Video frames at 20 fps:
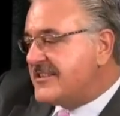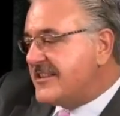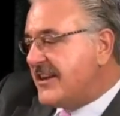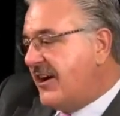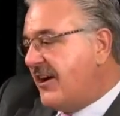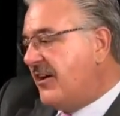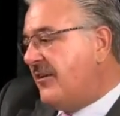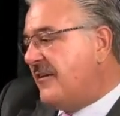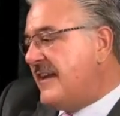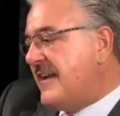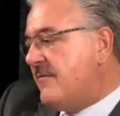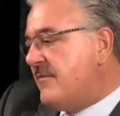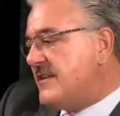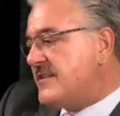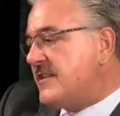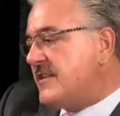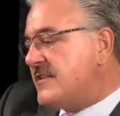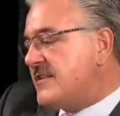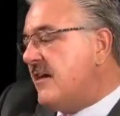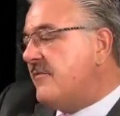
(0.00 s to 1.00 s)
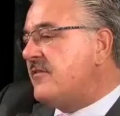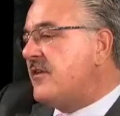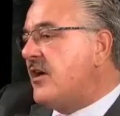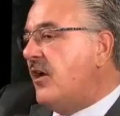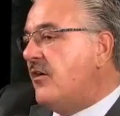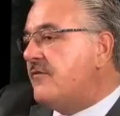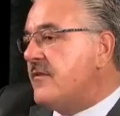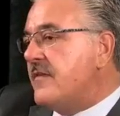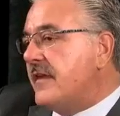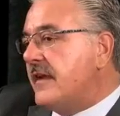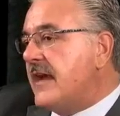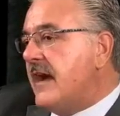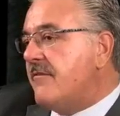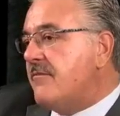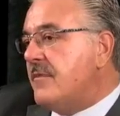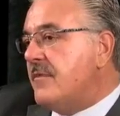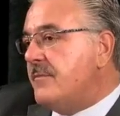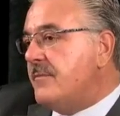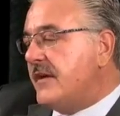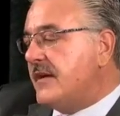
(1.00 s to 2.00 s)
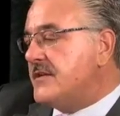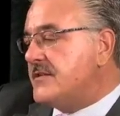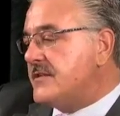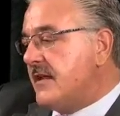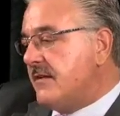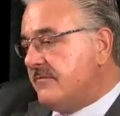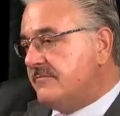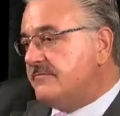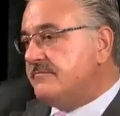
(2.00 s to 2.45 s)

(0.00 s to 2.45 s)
So it was a tough go for the government. And that